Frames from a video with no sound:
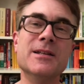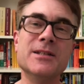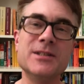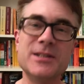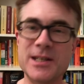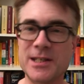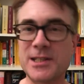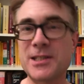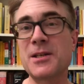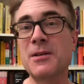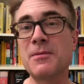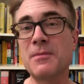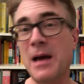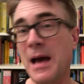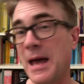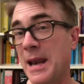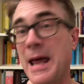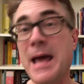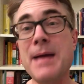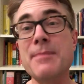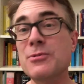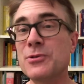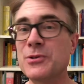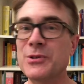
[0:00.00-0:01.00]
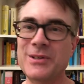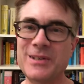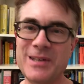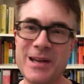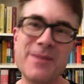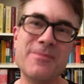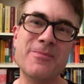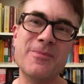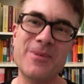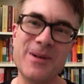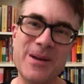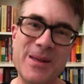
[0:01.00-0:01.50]
just and able to
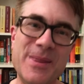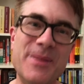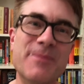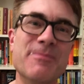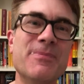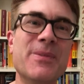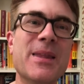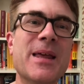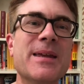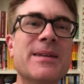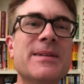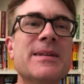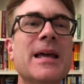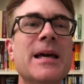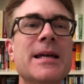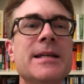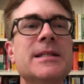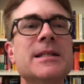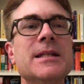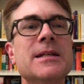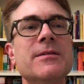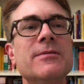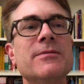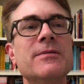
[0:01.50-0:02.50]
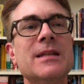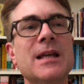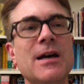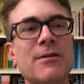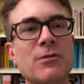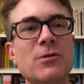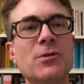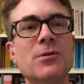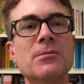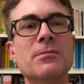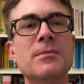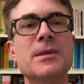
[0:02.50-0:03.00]
cope with native
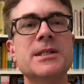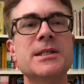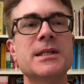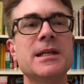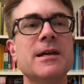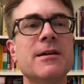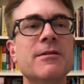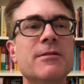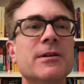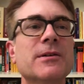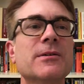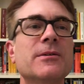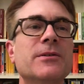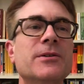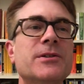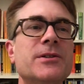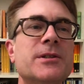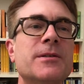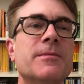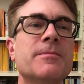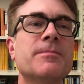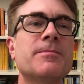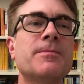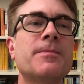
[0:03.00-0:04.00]
level materials.